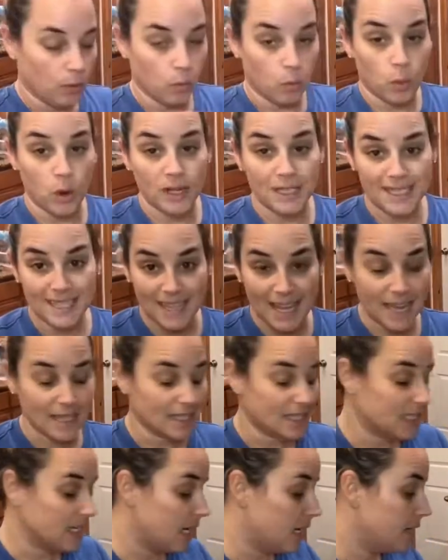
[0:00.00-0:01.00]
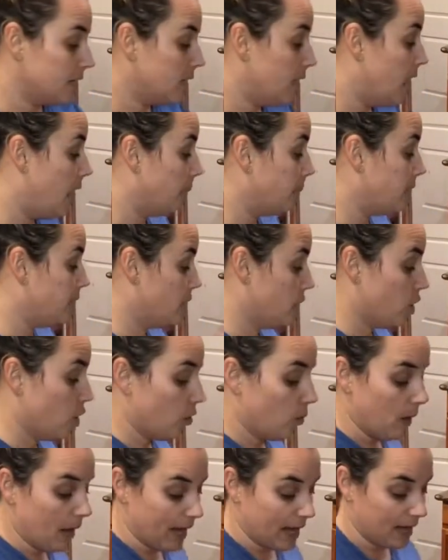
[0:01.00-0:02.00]
Once that's done, I'm gonna
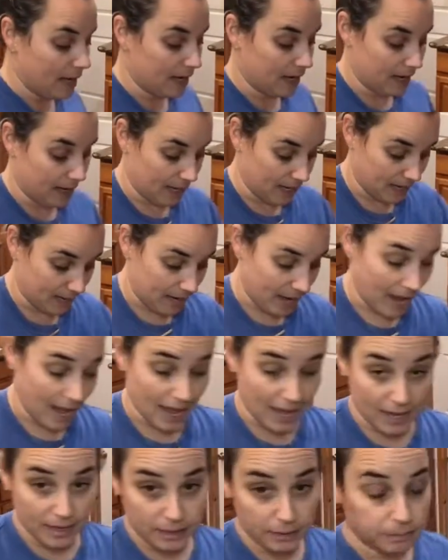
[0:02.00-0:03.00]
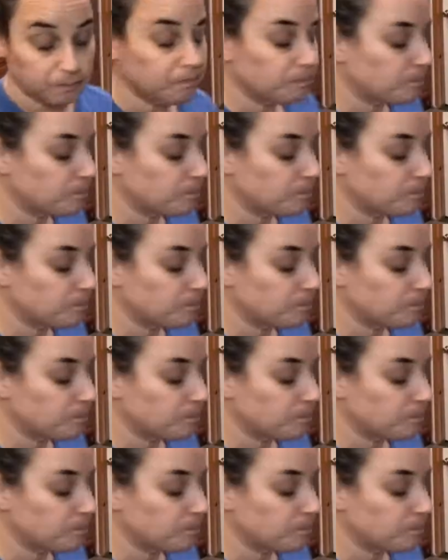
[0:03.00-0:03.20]
go ahead and add